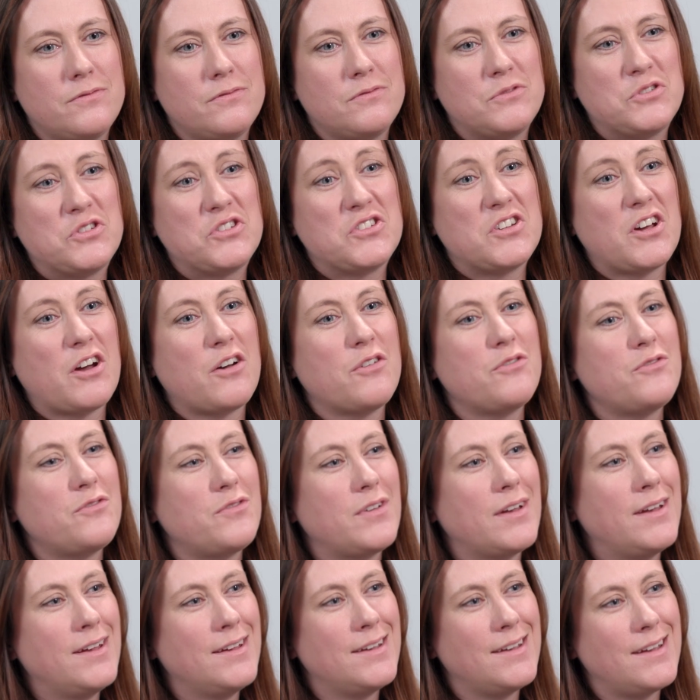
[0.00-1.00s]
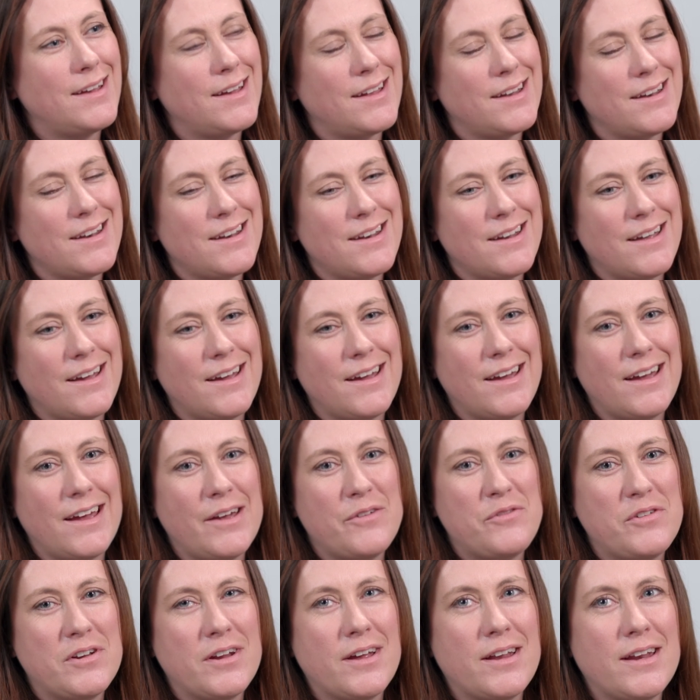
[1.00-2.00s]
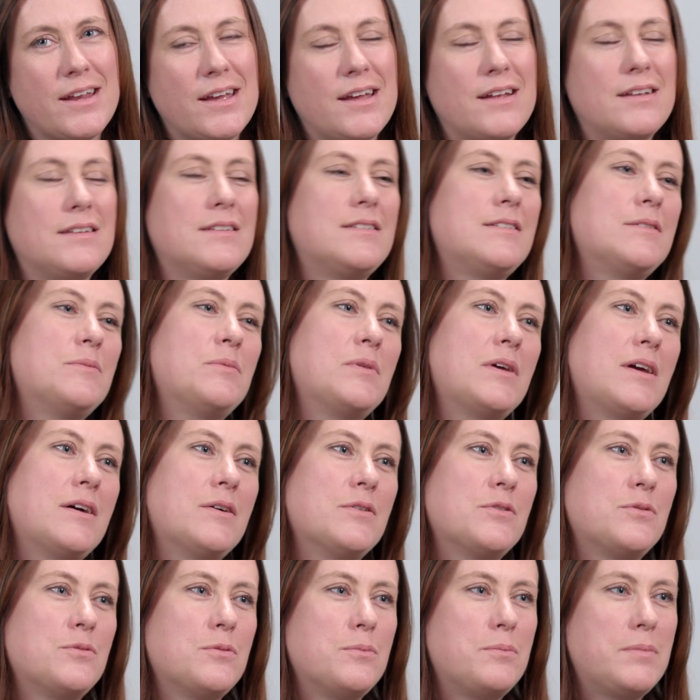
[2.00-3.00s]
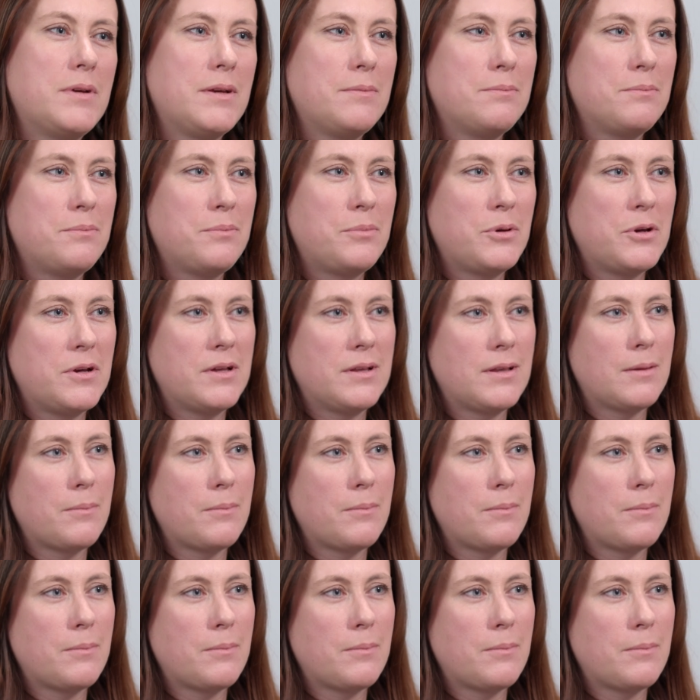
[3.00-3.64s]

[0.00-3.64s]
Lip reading: stuff, and every now and again something else would be put in the